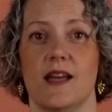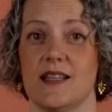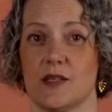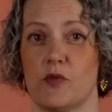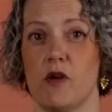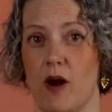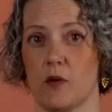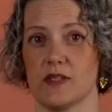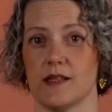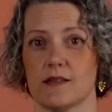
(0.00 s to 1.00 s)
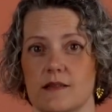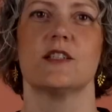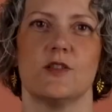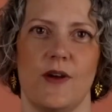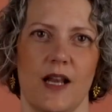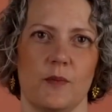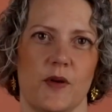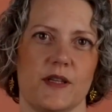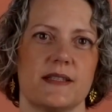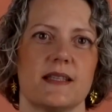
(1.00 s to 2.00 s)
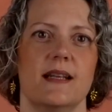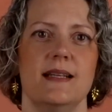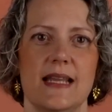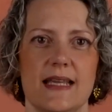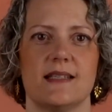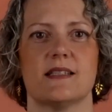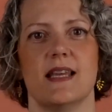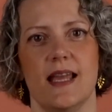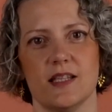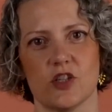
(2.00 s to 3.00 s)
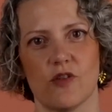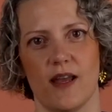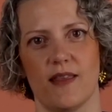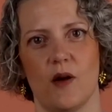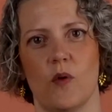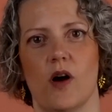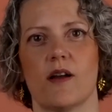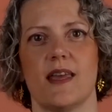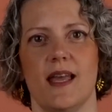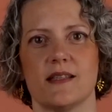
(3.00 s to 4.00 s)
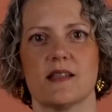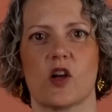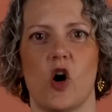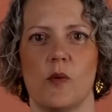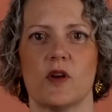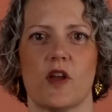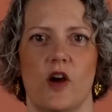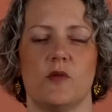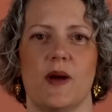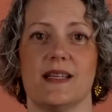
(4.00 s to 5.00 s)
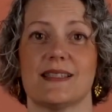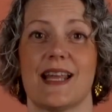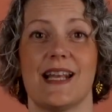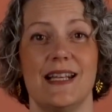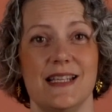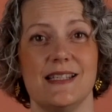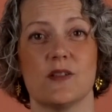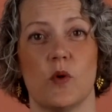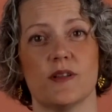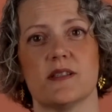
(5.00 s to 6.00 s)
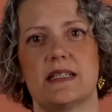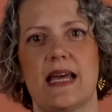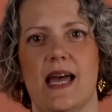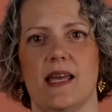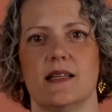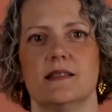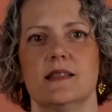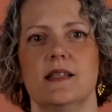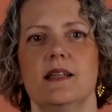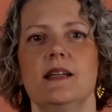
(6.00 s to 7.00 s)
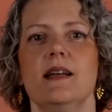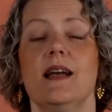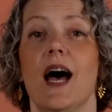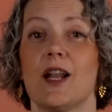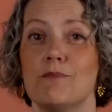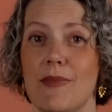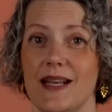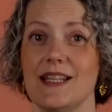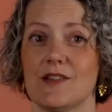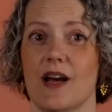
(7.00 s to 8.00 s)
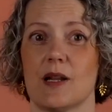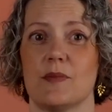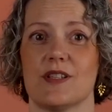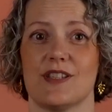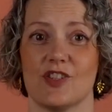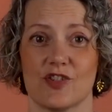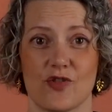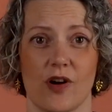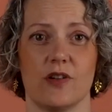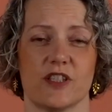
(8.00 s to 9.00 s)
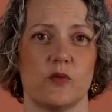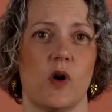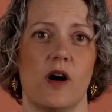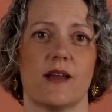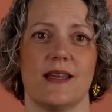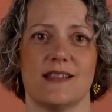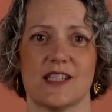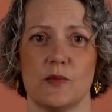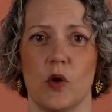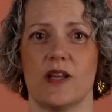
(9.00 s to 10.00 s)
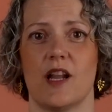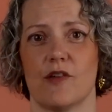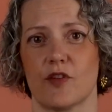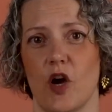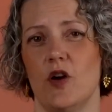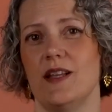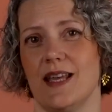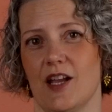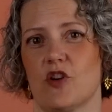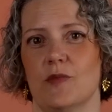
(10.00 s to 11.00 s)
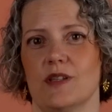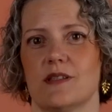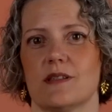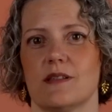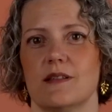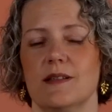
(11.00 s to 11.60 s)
It's a prerequisite. Developers need to integrate their work into the common code base at least once a day. And many developers struggle to work in small enough coding increments.